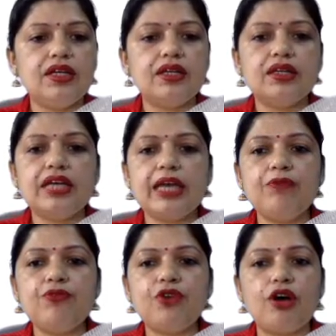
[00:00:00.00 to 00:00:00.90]

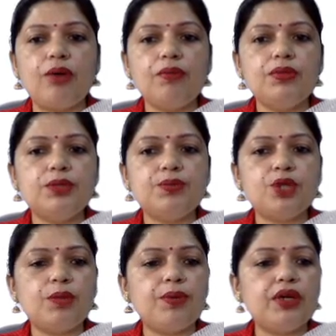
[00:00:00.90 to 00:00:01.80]
came from the
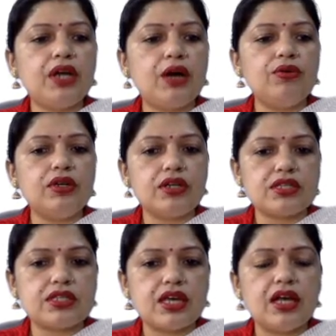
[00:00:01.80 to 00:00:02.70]
proper noun
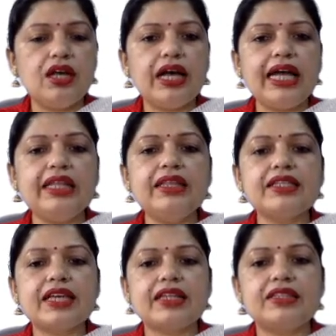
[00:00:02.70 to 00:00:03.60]
Russia and in the
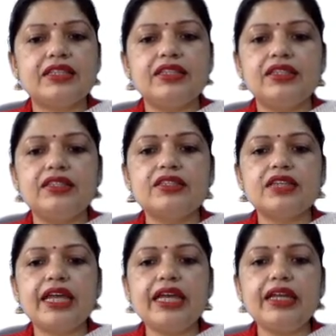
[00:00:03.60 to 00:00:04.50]
second sentence,
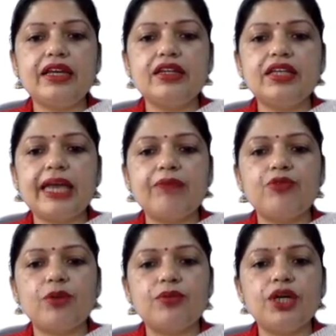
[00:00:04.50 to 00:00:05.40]
Indian came
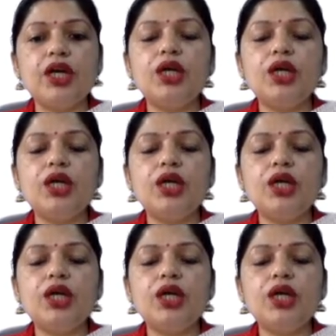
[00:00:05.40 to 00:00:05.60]
from the